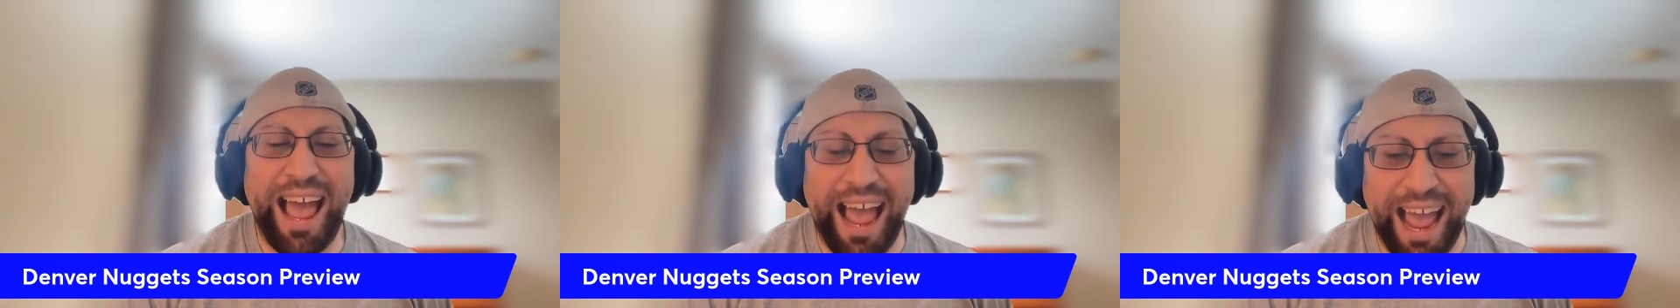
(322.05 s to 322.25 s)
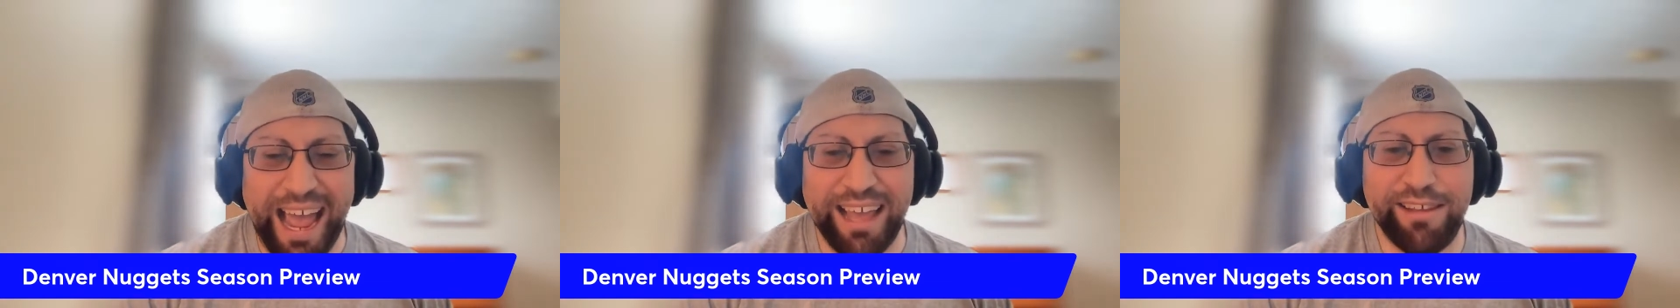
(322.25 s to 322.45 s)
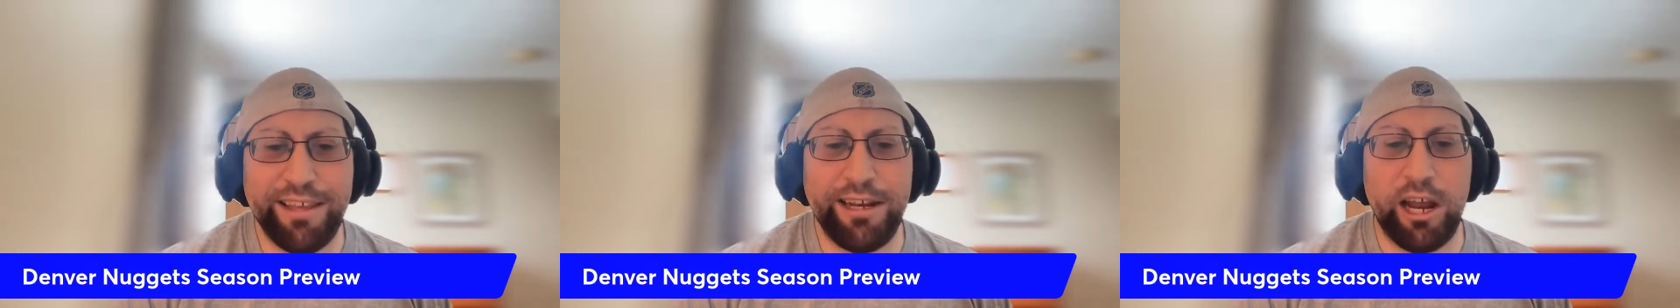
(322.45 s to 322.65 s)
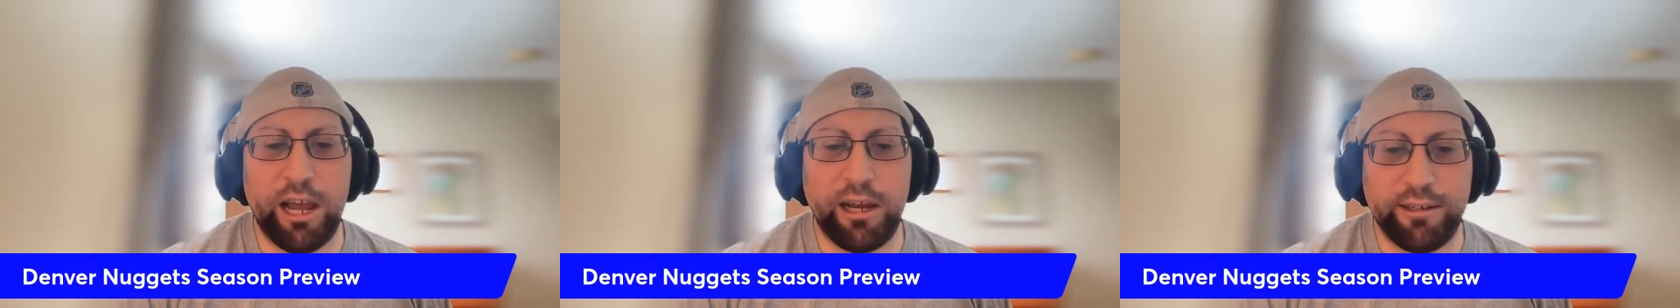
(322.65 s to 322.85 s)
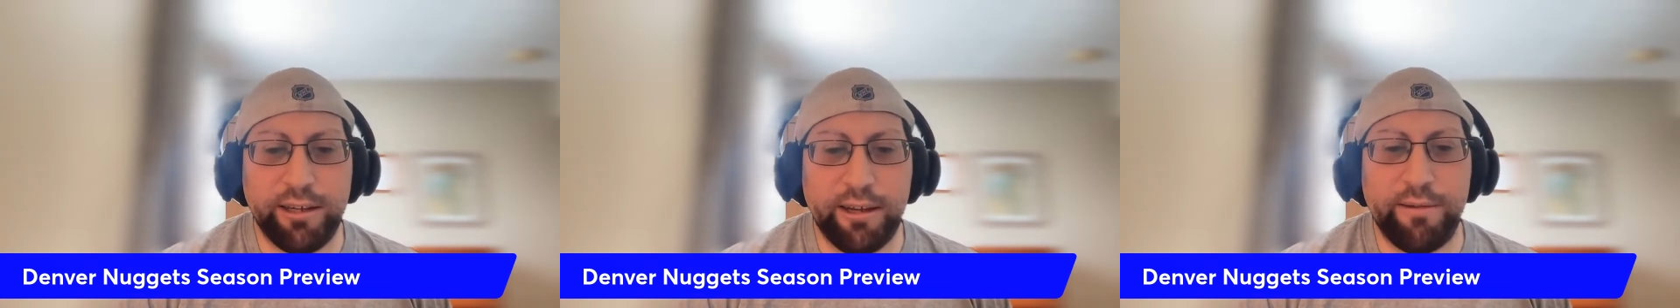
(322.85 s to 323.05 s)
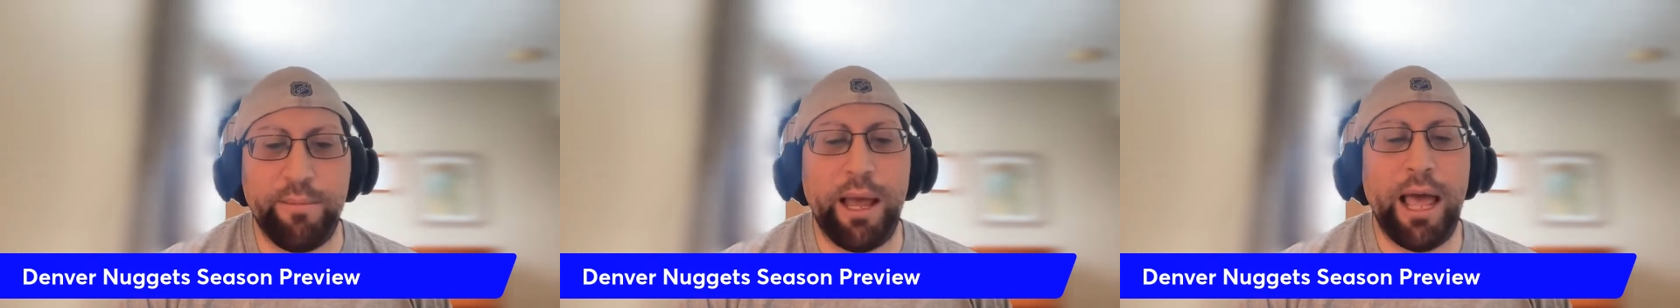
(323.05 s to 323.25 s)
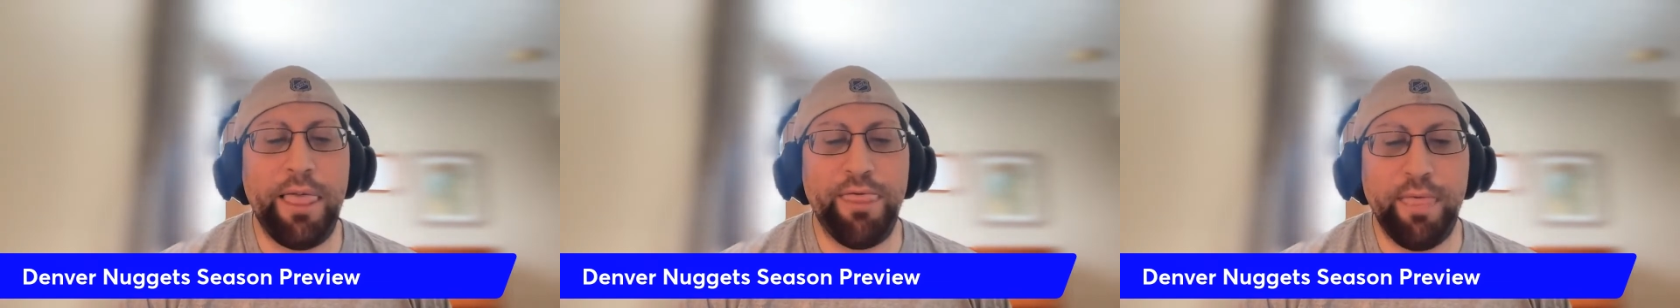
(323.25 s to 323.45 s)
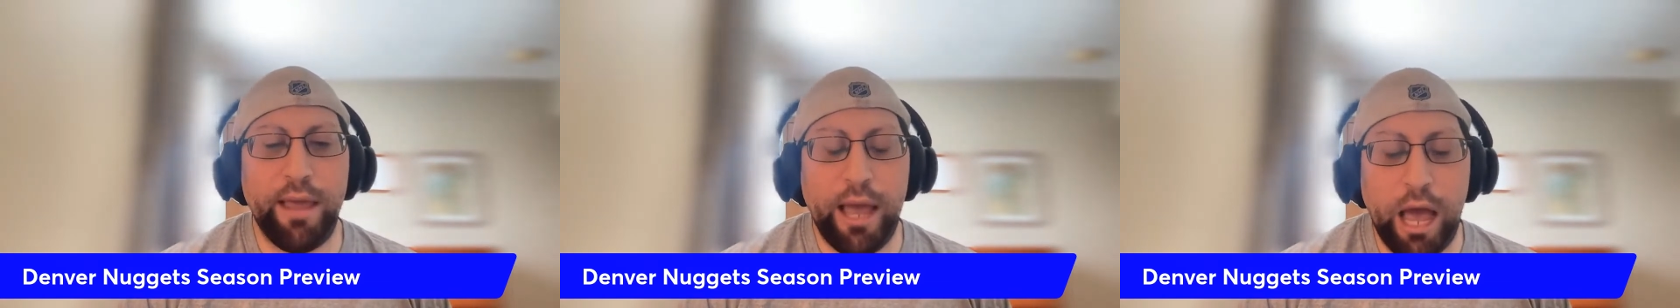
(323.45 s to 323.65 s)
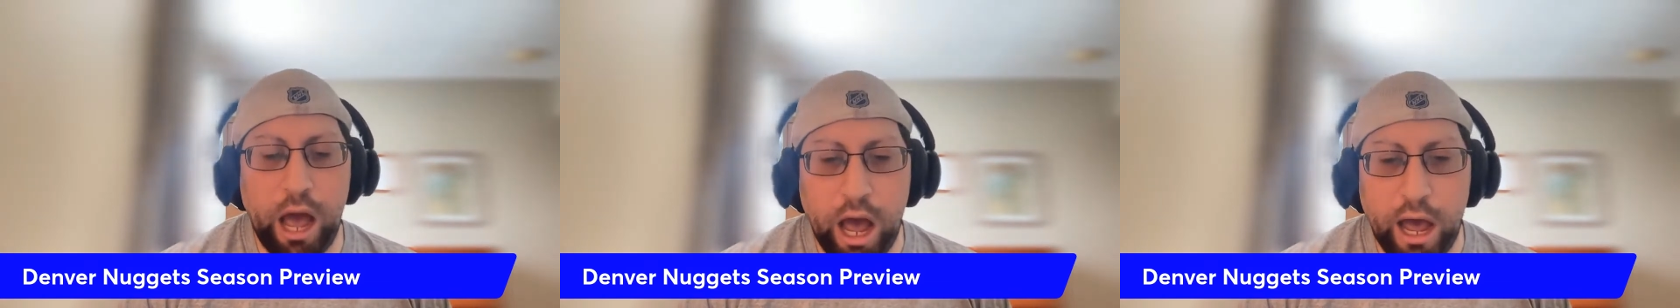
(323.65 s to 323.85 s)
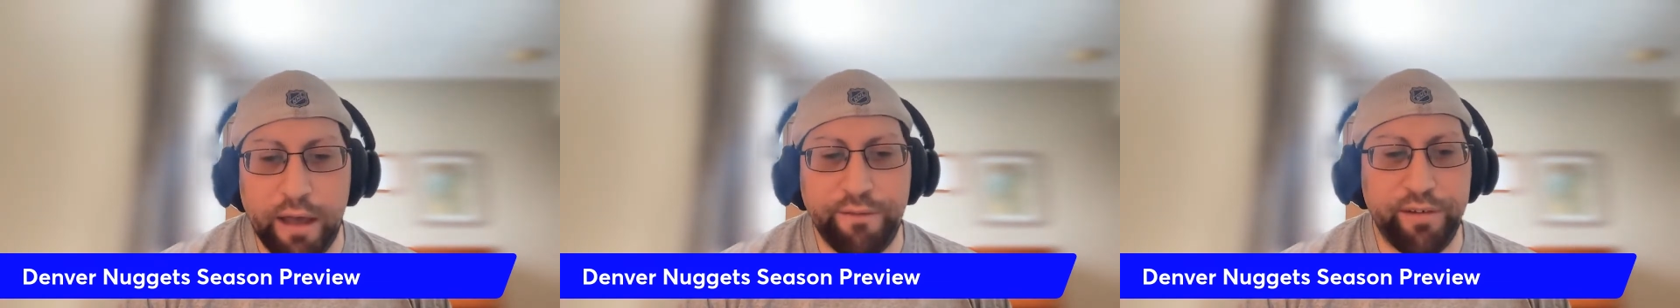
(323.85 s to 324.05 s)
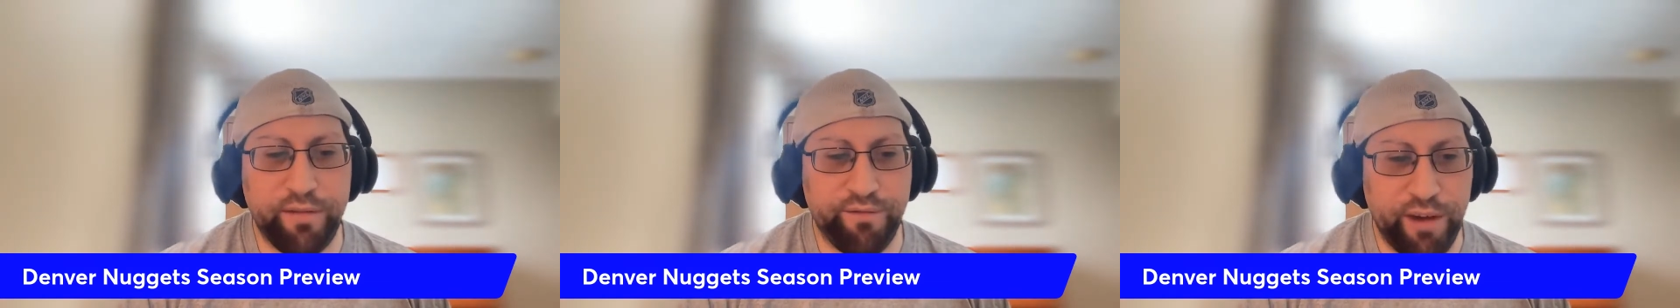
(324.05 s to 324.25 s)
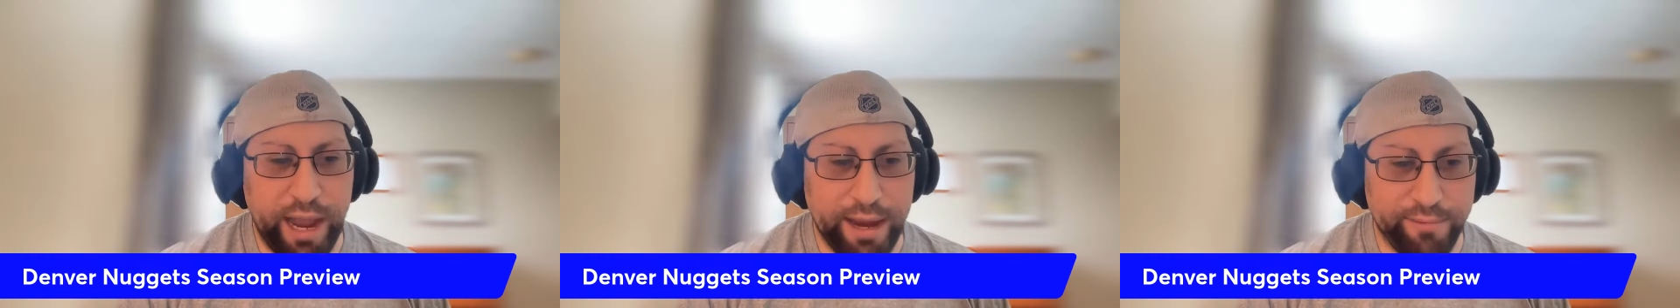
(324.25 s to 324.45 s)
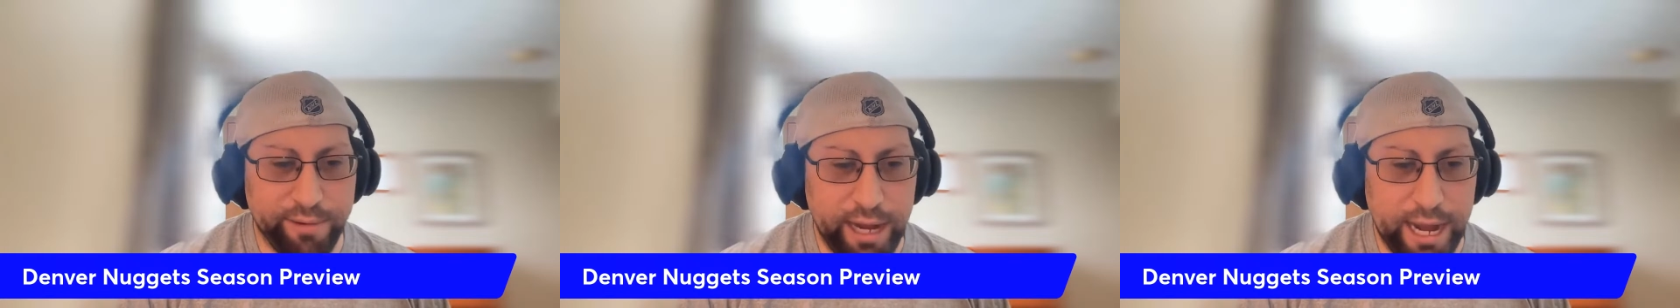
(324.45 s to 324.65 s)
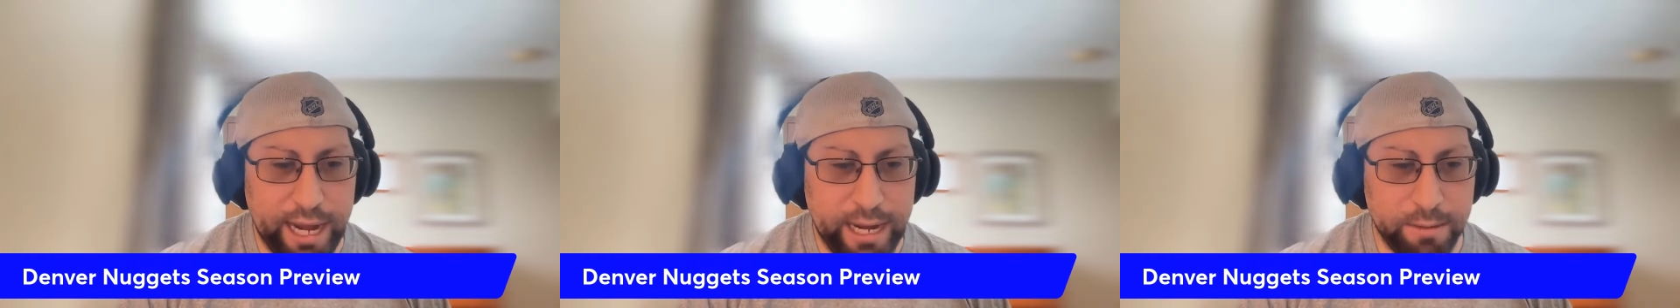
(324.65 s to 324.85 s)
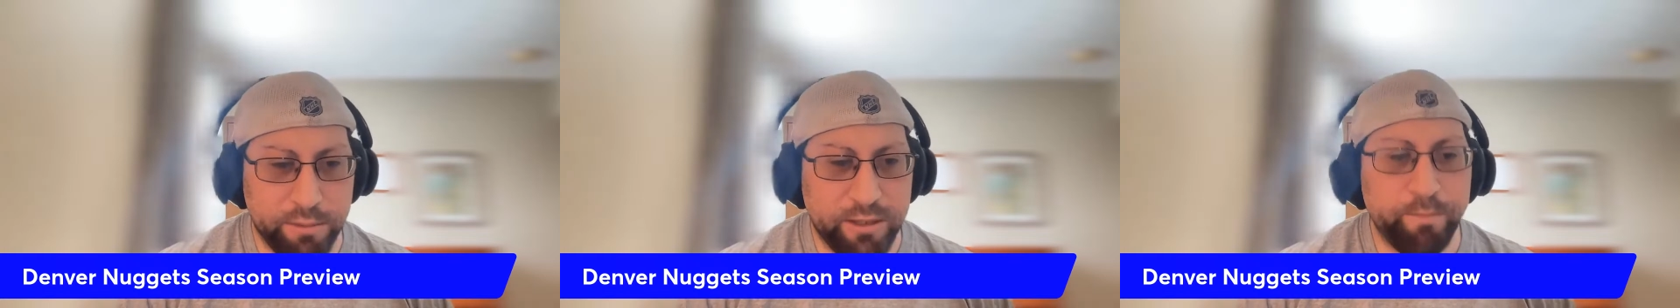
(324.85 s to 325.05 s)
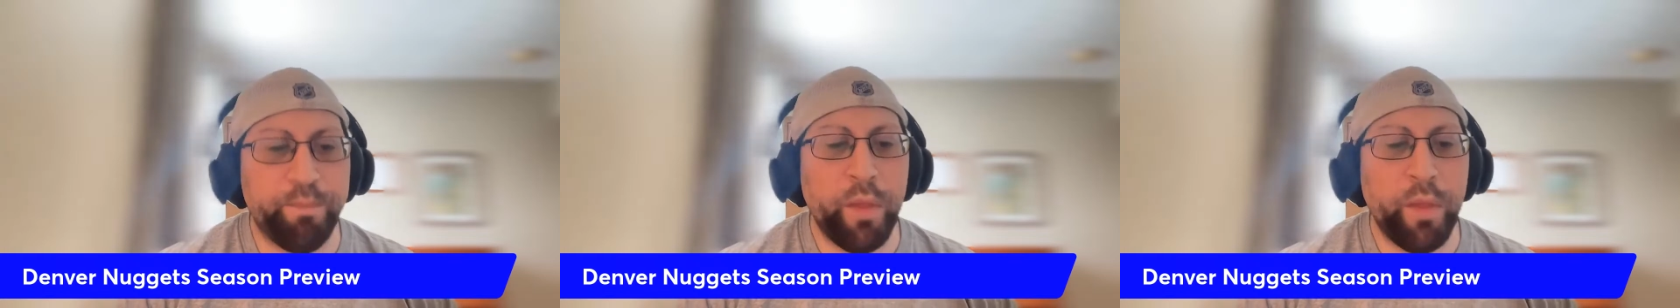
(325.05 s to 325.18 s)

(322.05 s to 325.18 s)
as they knocked them off in 5 games.